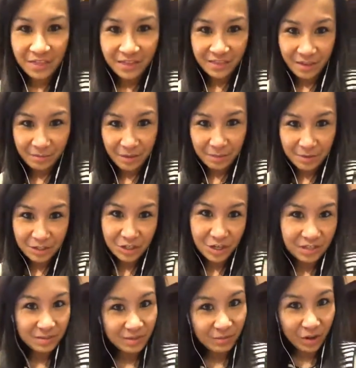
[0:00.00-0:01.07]
I think that might be
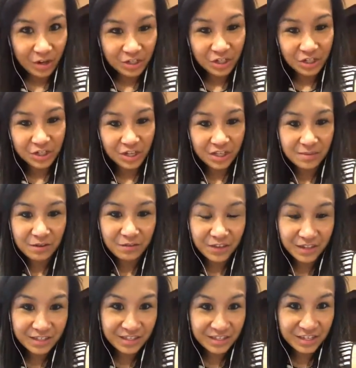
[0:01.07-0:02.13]
Jasmine watching. Jasmine,
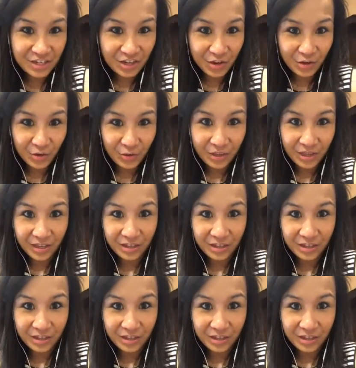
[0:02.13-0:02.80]
if that's you,